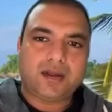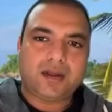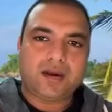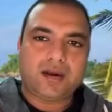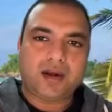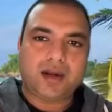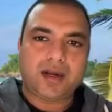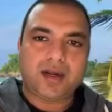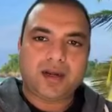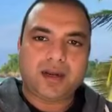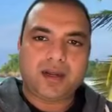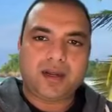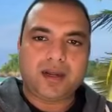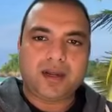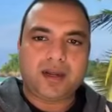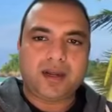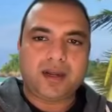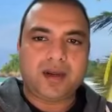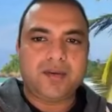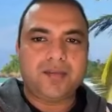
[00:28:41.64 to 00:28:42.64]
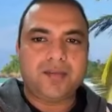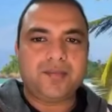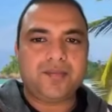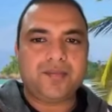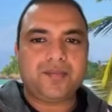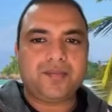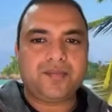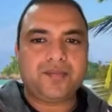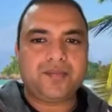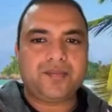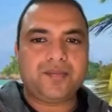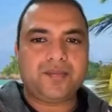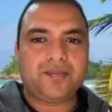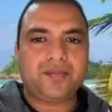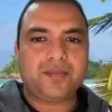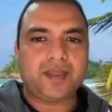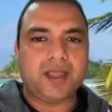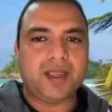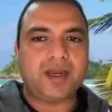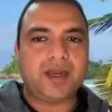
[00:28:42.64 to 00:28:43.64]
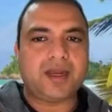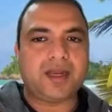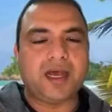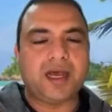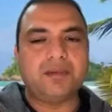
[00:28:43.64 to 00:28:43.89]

All right. In